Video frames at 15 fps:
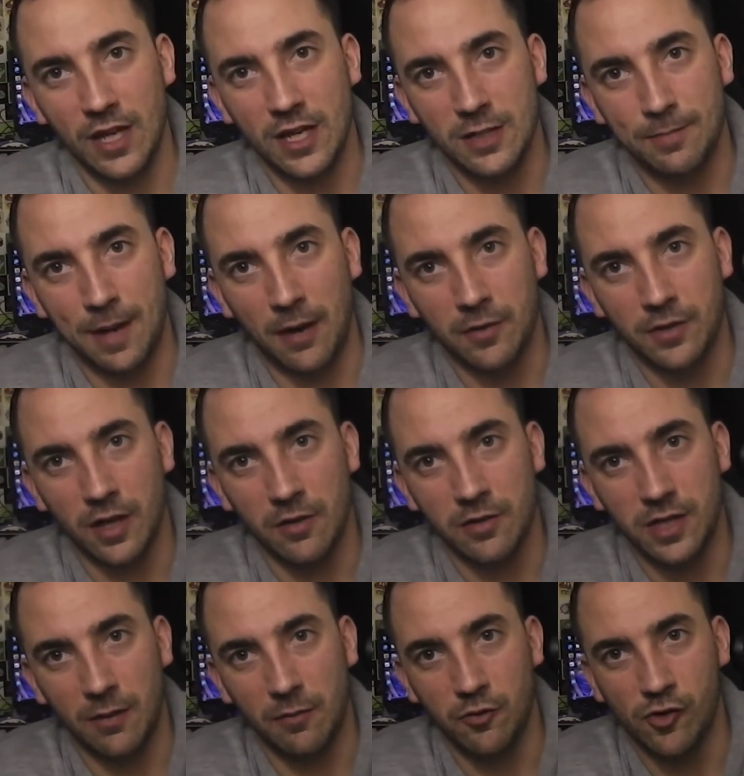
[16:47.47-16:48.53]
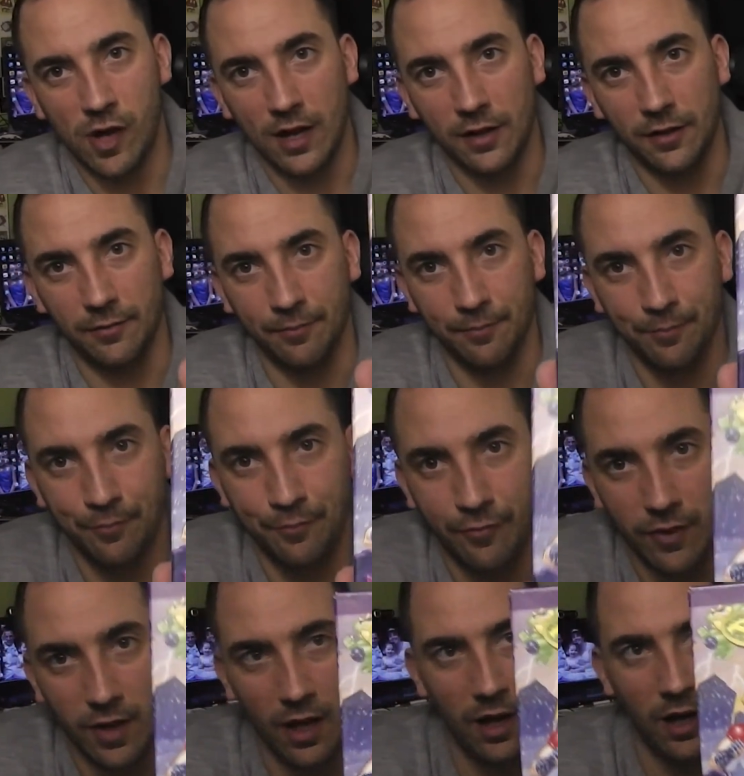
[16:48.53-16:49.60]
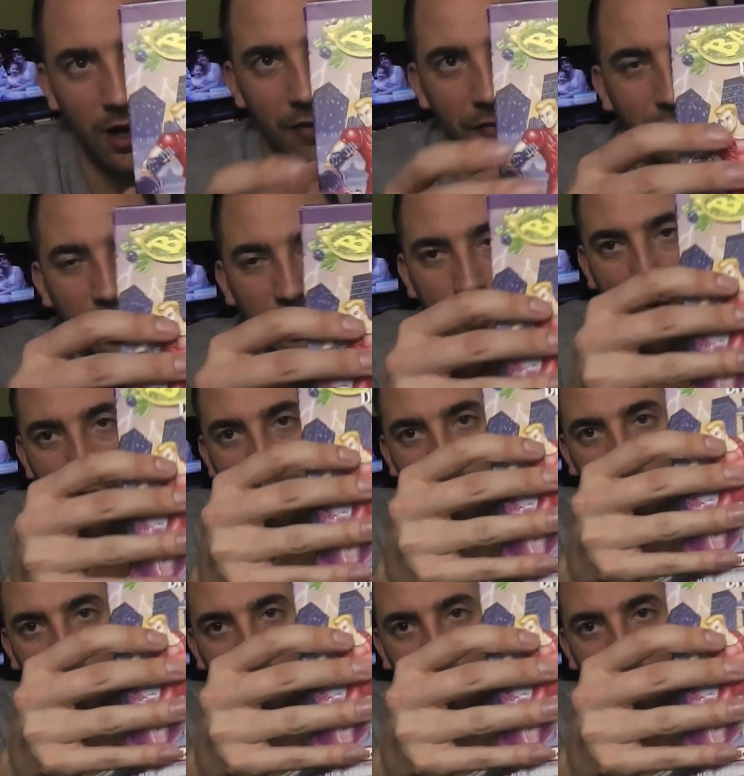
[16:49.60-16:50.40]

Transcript: It's Battletoads Double Dragon, fully box